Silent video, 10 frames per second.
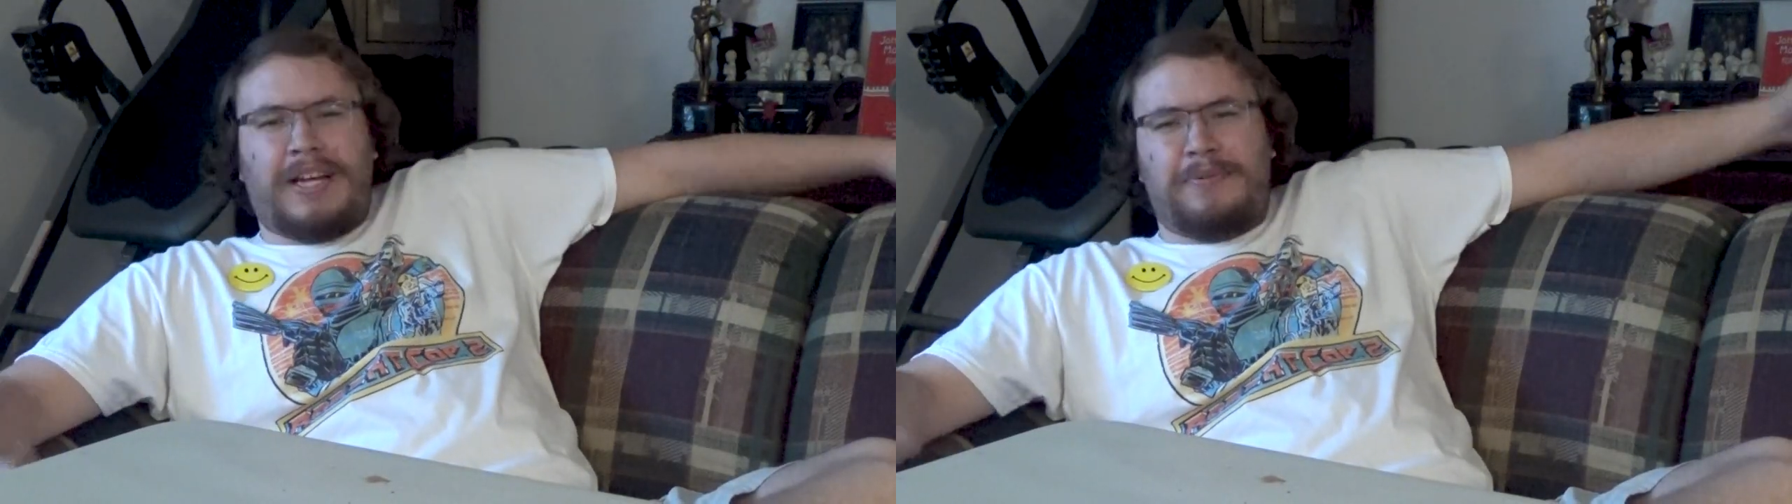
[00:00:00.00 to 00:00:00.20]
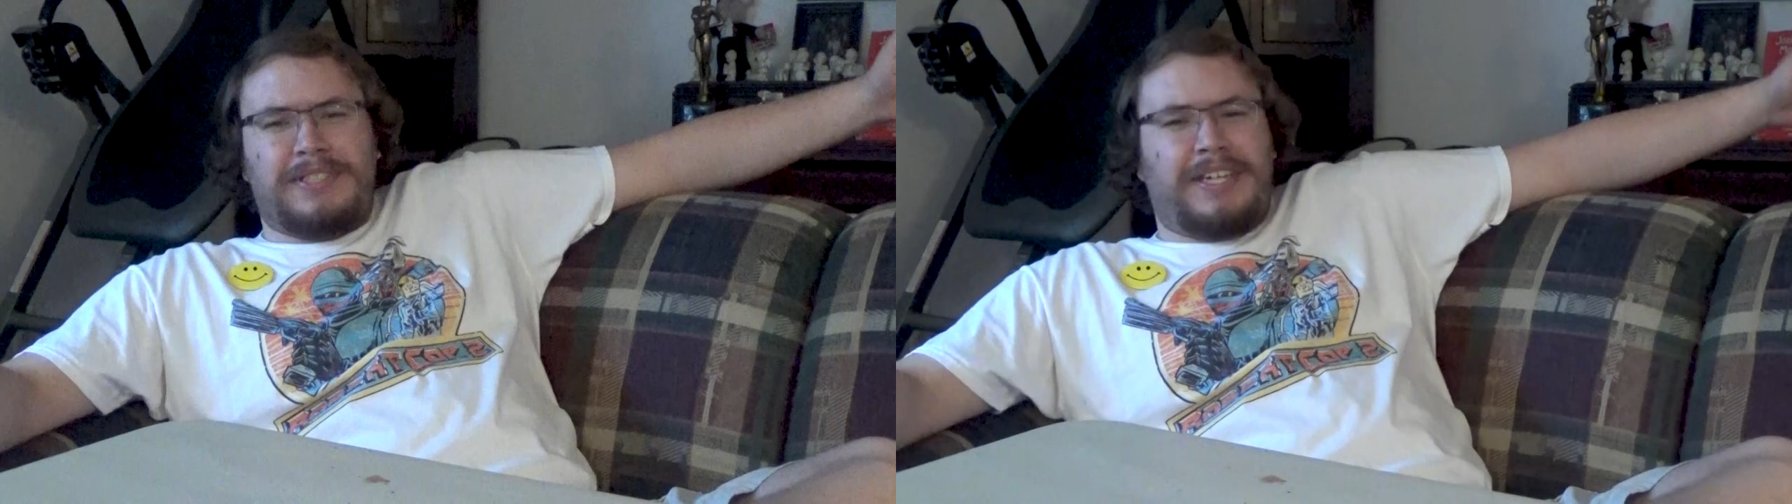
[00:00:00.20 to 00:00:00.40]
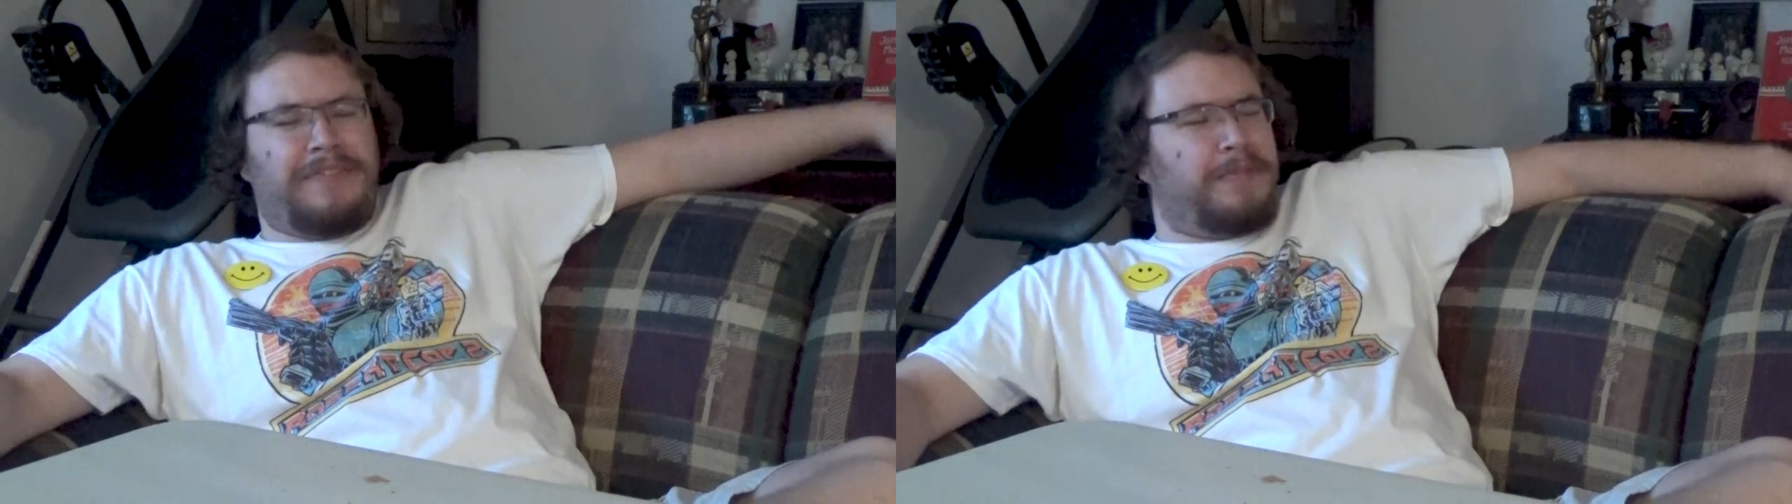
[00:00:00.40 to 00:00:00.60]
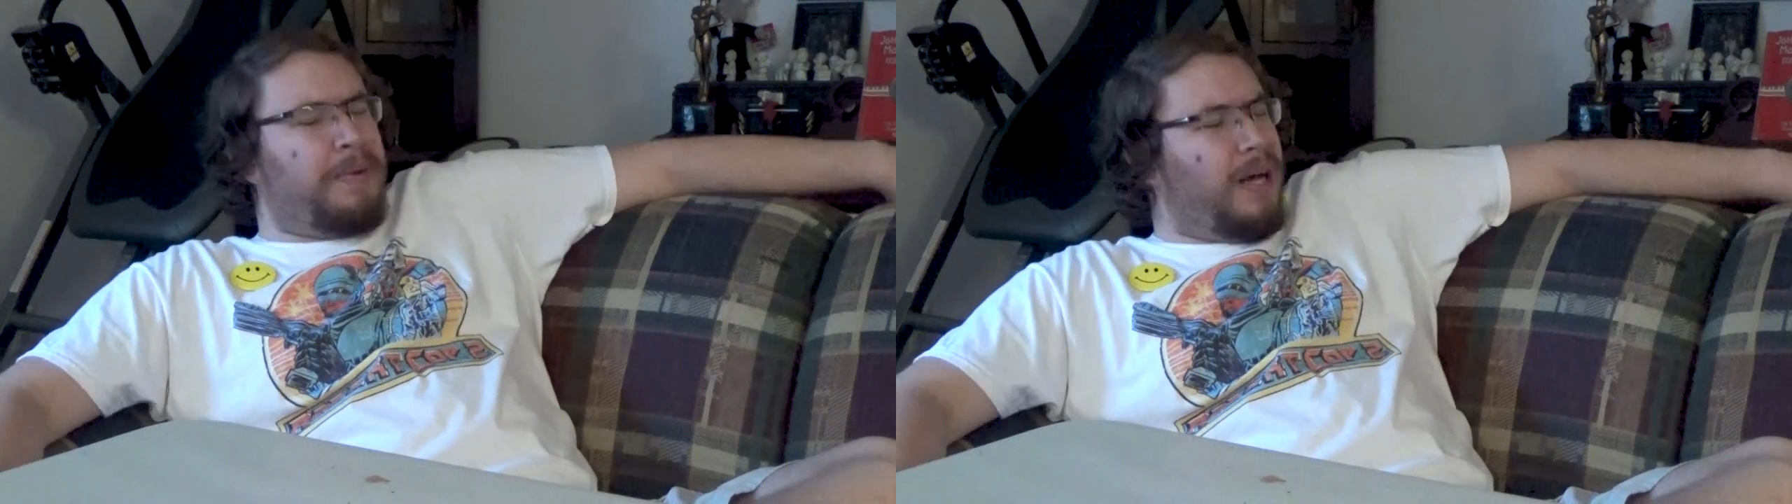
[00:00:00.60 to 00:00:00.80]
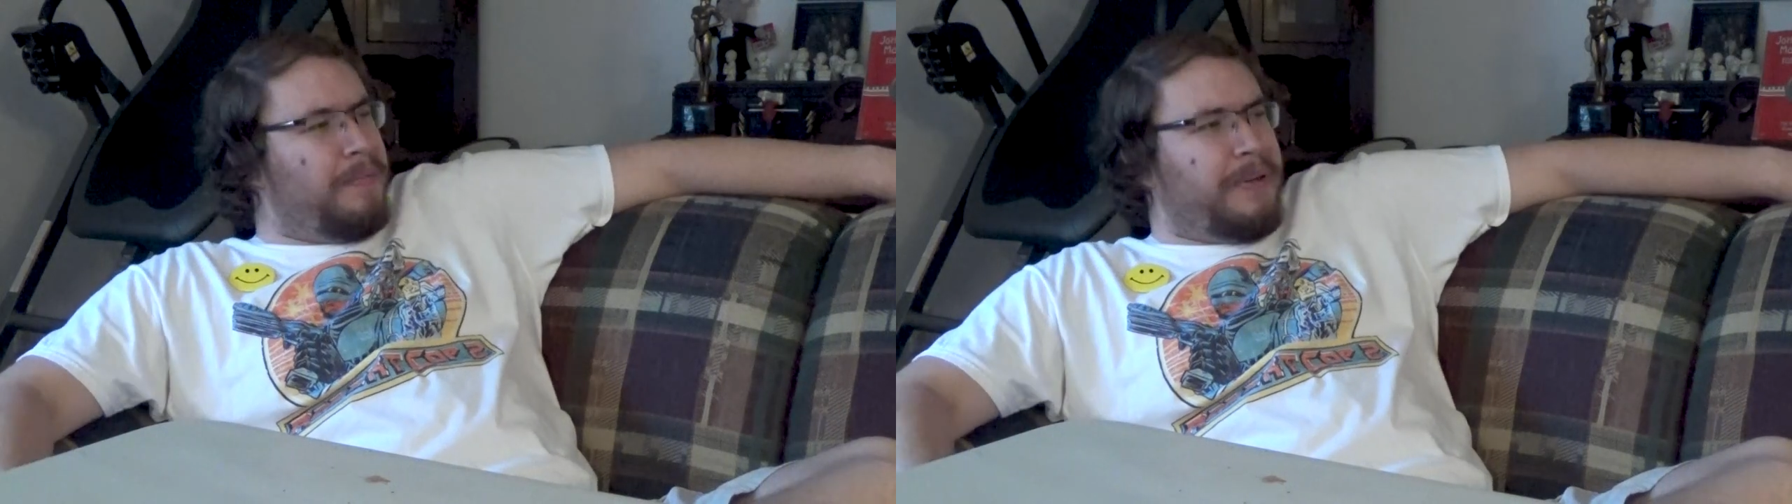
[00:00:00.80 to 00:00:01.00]
That wasn't even
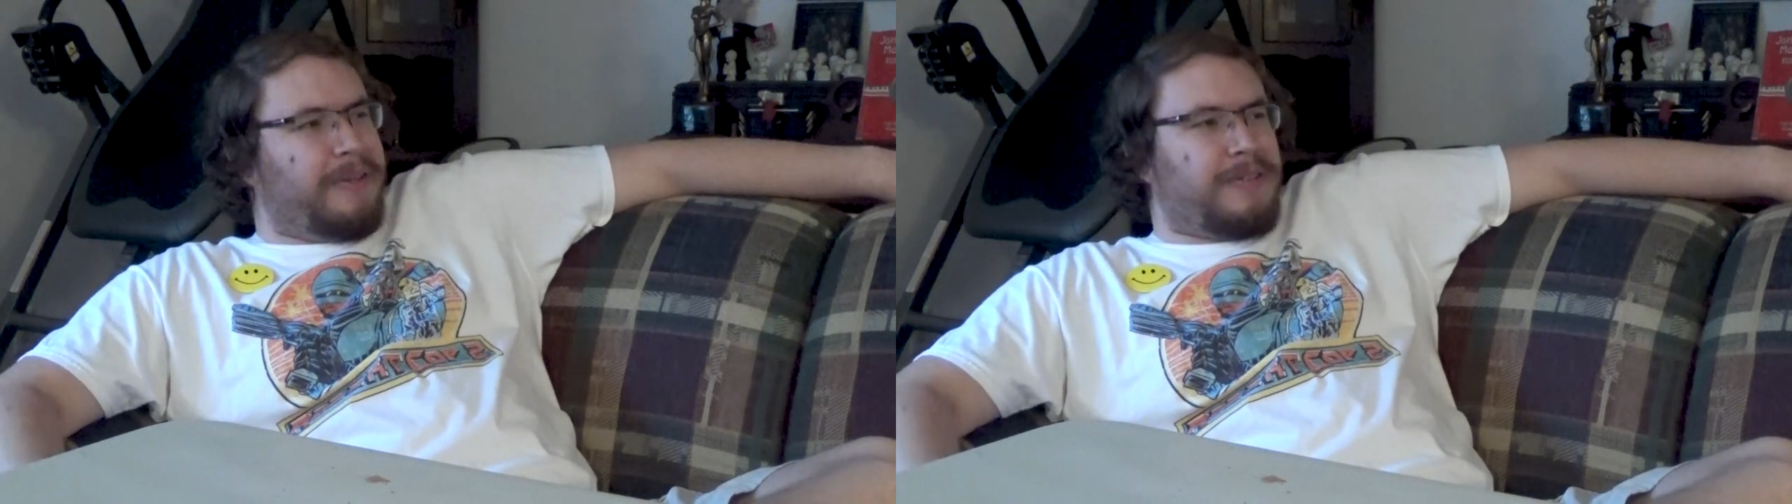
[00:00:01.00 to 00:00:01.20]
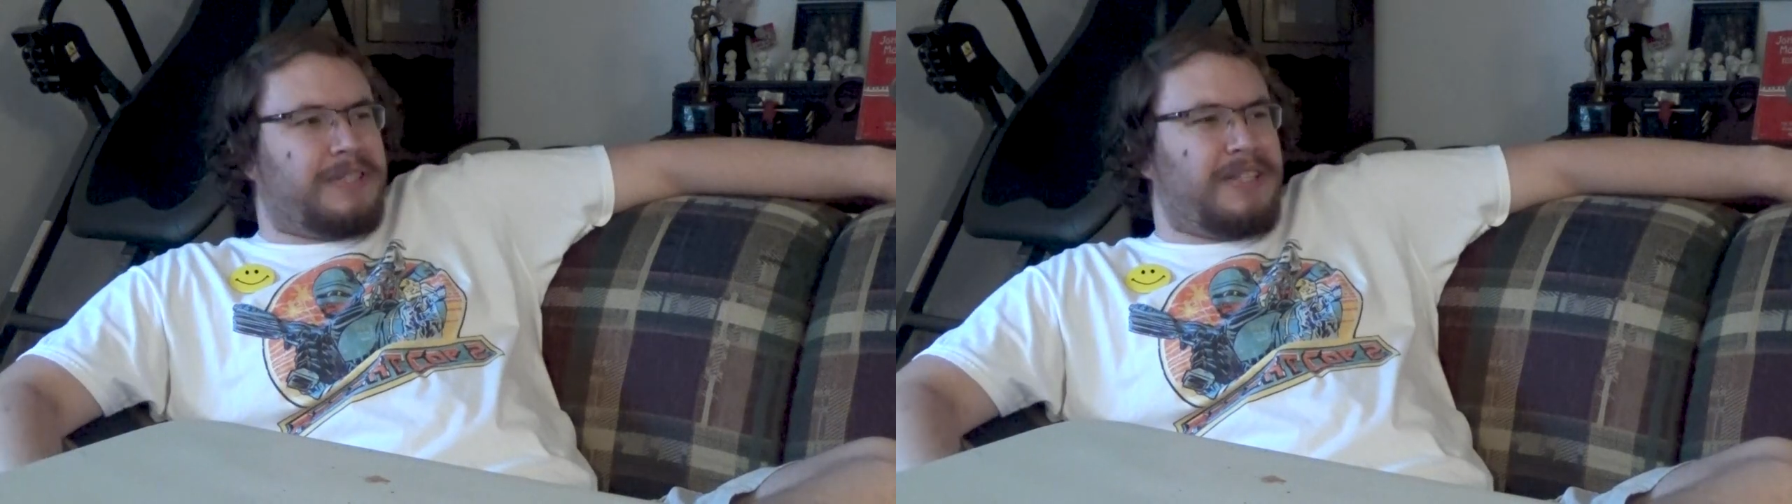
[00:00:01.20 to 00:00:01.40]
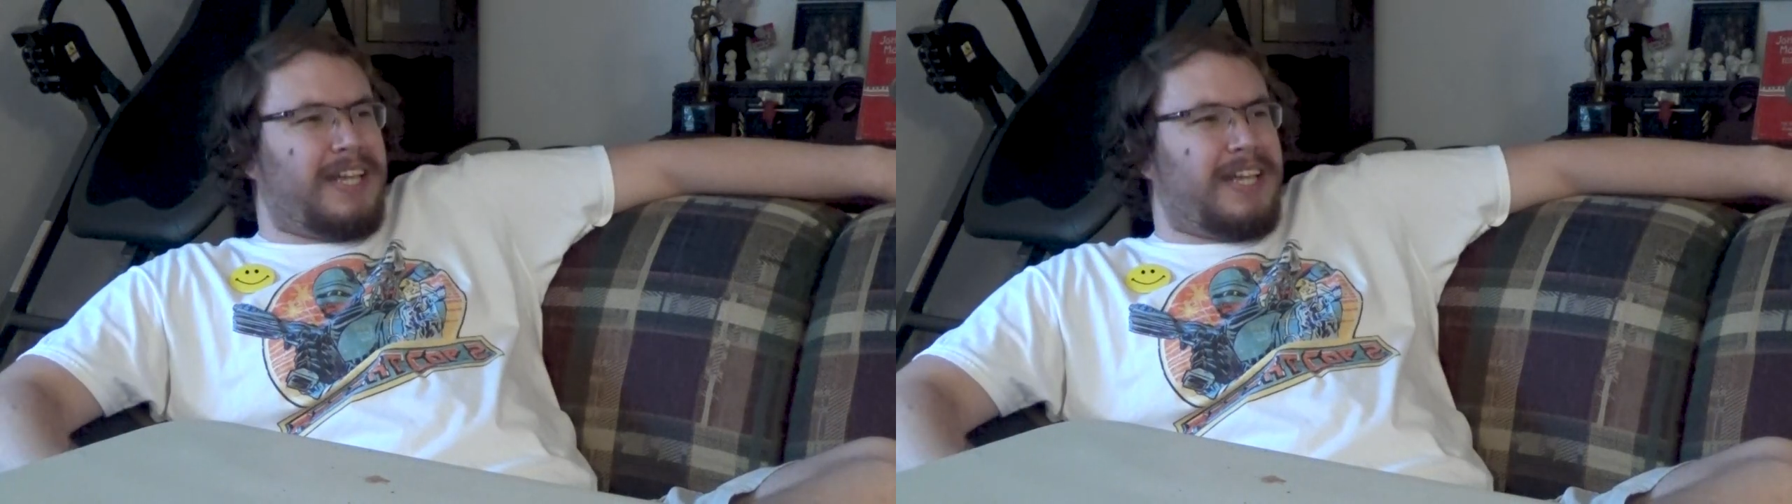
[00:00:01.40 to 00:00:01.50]
popular till